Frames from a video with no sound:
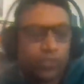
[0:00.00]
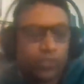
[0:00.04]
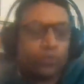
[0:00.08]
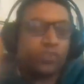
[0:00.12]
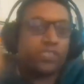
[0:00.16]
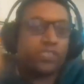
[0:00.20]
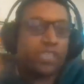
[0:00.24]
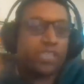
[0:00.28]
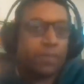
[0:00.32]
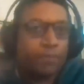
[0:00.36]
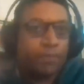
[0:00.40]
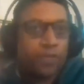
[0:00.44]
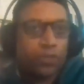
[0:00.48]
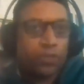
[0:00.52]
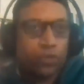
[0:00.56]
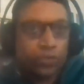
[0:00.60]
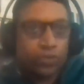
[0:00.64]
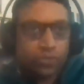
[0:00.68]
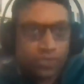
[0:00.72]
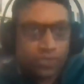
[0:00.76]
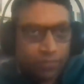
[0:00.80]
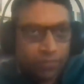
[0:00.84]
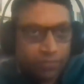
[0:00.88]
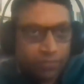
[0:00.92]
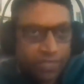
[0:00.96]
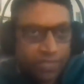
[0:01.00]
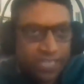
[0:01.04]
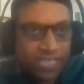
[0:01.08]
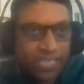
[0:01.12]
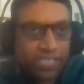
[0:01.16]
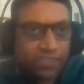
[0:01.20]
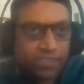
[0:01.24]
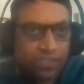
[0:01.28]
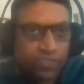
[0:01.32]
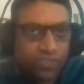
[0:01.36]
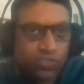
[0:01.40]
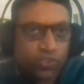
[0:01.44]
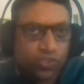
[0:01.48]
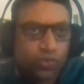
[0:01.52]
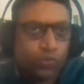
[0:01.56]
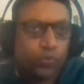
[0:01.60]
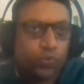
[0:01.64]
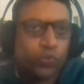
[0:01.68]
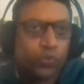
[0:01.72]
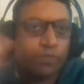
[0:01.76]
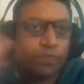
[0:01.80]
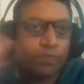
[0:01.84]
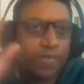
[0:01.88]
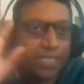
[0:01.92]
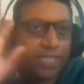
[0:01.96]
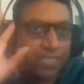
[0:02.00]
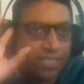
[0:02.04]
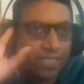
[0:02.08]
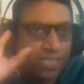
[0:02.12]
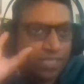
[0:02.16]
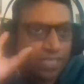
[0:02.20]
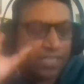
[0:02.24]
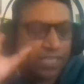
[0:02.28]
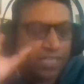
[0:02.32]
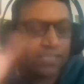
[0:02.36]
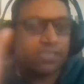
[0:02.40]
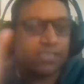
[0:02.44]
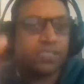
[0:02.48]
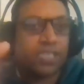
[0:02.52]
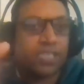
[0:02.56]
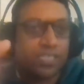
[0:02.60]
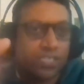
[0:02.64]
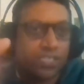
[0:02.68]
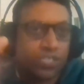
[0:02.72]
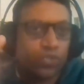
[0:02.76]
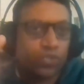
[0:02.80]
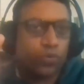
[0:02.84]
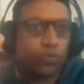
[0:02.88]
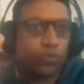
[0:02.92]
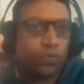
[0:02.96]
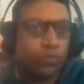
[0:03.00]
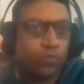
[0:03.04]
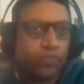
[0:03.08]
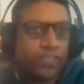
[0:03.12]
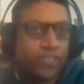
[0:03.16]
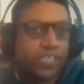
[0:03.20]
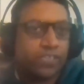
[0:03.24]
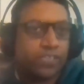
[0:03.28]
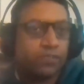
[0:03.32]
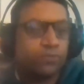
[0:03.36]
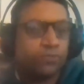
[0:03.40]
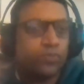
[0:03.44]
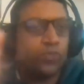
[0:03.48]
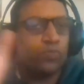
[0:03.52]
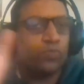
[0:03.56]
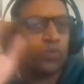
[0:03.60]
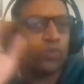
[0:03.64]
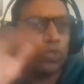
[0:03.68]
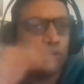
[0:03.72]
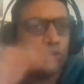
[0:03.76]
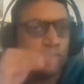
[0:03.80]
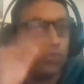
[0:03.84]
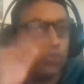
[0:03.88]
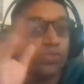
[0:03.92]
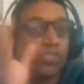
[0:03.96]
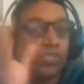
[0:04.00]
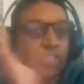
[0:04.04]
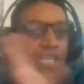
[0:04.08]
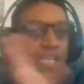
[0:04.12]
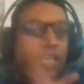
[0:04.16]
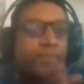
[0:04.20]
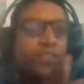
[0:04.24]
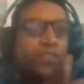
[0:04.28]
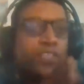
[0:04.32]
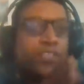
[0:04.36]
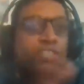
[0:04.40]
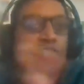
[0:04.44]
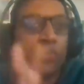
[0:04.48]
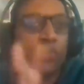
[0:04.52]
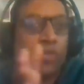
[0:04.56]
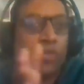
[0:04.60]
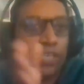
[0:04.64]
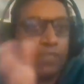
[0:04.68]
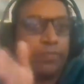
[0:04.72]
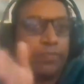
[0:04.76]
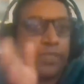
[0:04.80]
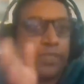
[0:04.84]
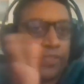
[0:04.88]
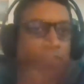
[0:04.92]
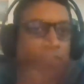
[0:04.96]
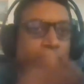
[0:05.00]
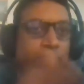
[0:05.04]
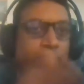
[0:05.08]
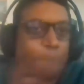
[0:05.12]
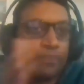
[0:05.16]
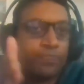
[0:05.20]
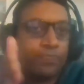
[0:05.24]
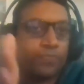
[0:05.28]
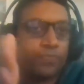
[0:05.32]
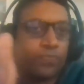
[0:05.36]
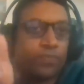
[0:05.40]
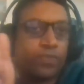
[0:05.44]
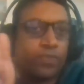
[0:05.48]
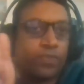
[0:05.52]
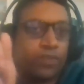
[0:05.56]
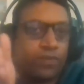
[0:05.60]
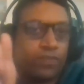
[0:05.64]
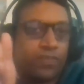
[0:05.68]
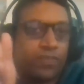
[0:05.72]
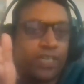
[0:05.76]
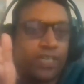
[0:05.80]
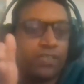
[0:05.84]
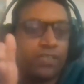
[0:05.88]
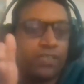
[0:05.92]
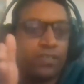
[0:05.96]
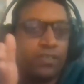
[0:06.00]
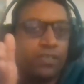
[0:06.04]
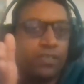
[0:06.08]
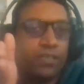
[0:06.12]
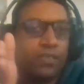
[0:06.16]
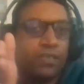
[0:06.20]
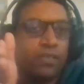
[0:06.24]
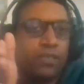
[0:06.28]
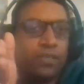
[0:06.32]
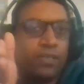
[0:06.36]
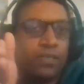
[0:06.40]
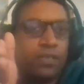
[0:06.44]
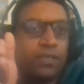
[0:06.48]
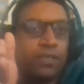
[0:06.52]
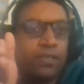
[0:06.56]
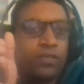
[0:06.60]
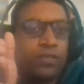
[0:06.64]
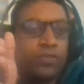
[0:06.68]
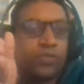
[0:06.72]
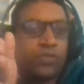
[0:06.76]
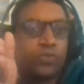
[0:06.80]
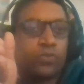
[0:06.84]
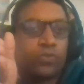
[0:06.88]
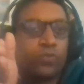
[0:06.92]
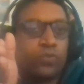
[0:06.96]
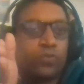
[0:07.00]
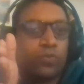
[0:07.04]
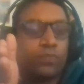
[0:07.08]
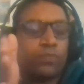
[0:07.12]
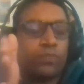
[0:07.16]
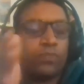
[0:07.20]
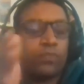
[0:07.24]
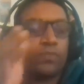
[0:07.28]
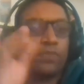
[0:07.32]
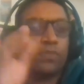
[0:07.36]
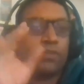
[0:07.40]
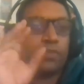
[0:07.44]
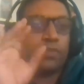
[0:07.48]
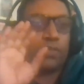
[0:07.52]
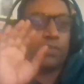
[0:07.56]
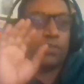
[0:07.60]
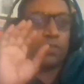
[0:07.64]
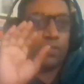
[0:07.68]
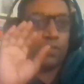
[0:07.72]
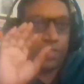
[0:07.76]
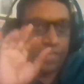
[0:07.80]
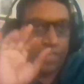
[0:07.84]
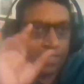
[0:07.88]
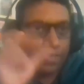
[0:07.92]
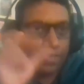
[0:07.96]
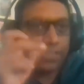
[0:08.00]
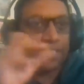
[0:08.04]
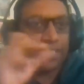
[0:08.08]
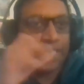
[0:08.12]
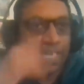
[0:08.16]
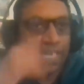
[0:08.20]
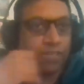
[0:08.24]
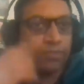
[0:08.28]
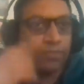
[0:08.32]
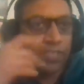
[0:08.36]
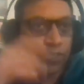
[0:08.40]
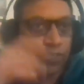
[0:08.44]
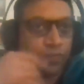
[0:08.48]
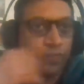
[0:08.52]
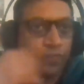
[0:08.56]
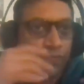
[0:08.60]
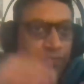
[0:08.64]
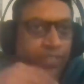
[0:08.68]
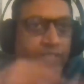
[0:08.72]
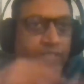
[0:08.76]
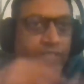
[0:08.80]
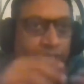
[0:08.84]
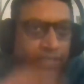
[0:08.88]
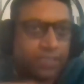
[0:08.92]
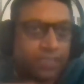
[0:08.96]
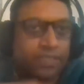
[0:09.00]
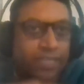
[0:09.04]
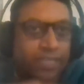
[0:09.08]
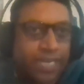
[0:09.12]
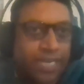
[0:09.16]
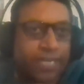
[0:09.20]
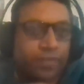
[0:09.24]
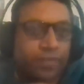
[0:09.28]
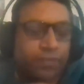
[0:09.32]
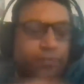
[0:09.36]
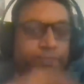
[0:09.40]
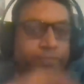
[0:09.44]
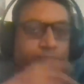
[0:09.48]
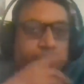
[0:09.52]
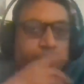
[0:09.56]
stepping onto somebody else's shoes by exercising your own freedom. You stay within your limits, right? So there is an element of fear in that,